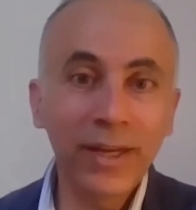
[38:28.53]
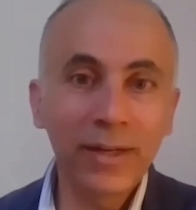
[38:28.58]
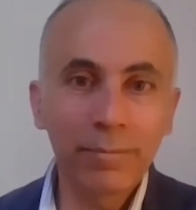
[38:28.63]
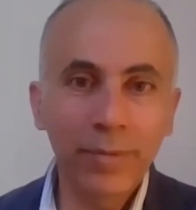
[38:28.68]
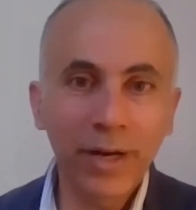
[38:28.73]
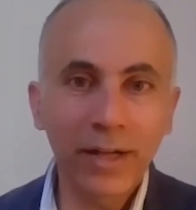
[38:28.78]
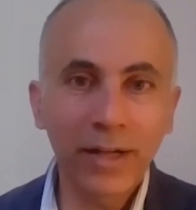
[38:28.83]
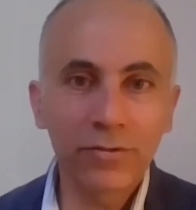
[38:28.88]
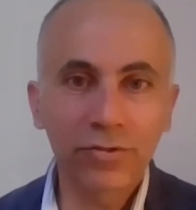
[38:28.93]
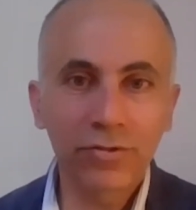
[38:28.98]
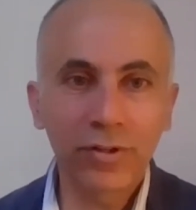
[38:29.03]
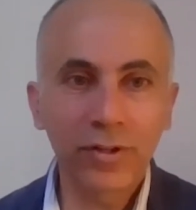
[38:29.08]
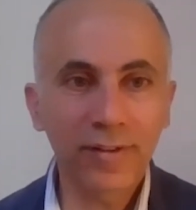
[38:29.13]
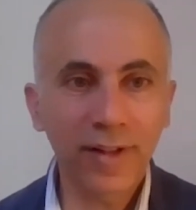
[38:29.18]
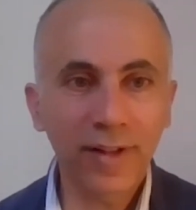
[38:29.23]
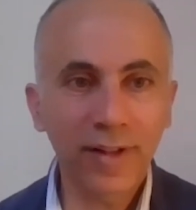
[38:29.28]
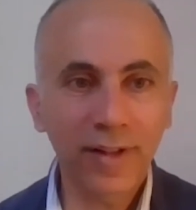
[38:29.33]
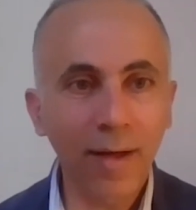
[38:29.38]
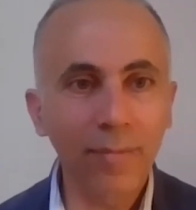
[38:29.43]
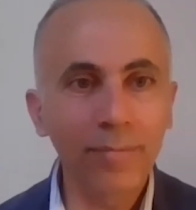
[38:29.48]
main branch in
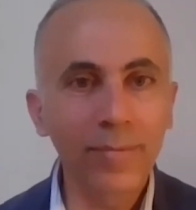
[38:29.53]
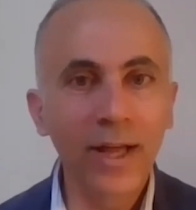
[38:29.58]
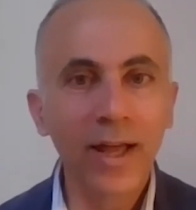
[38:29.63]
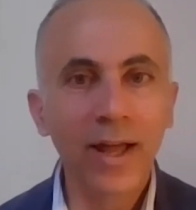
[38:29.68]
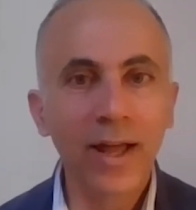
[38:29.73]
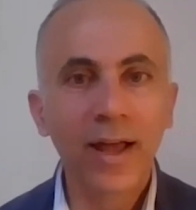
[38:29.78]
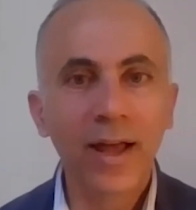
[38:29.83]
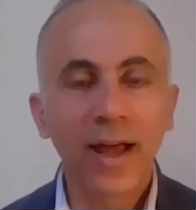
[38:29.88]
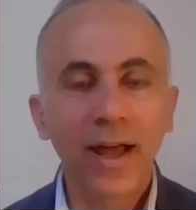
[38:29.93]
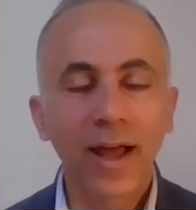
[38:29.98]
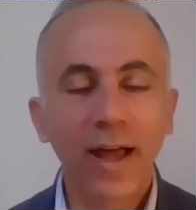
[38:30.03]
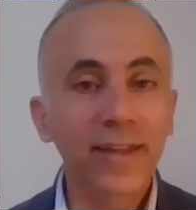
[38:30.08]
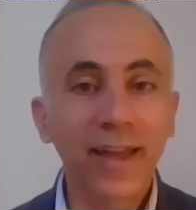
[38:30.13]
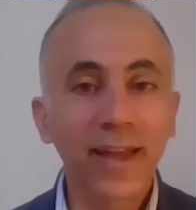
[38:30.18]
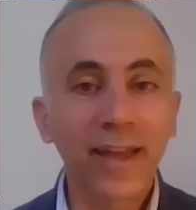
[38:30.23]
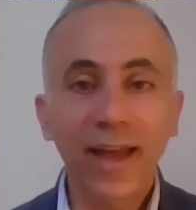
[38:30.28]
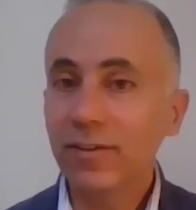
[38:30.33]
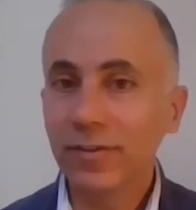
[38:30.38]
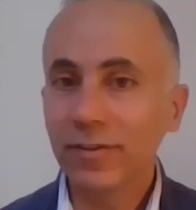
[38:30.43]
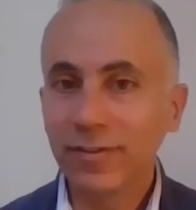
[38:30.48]
Islam, and
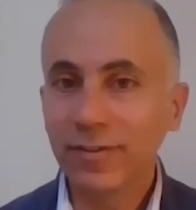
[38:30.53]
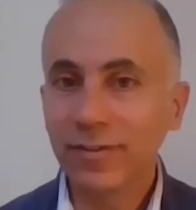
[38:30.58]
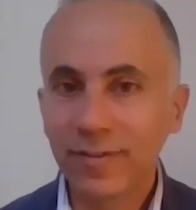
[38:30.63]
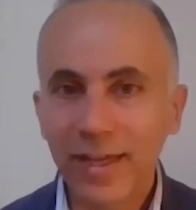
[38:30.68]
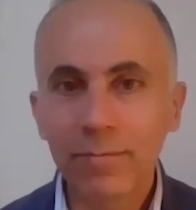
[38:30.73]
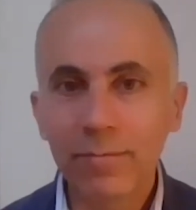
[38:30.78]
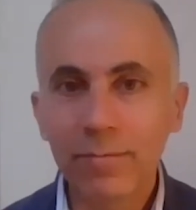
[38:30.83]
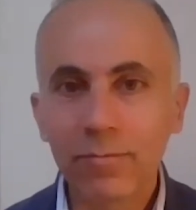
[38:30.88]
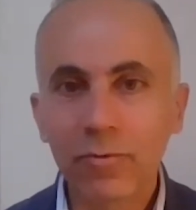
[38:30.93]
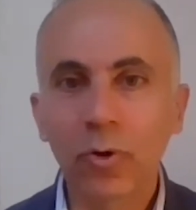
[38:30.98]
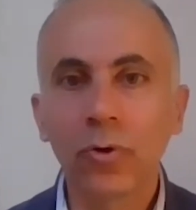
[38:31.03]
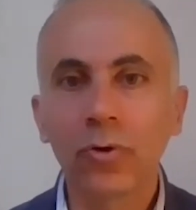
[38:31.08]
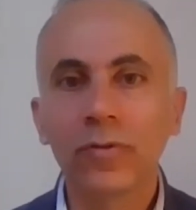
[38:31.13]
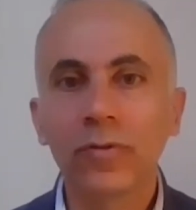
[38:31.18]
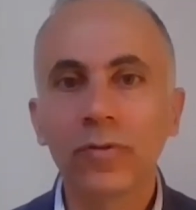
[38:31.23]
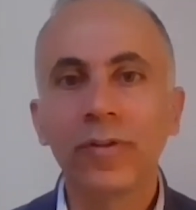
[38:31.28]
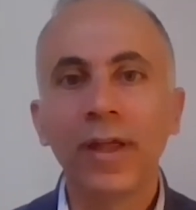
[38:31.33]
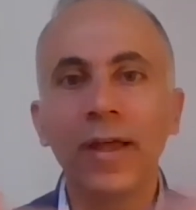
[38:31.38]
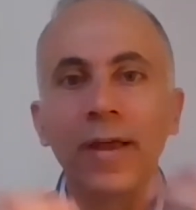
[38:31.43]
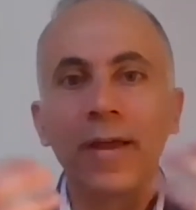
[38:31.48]
they had the same
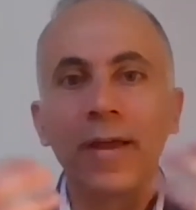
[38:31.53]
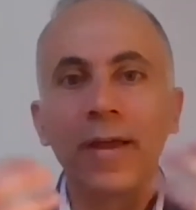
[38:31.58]
talks.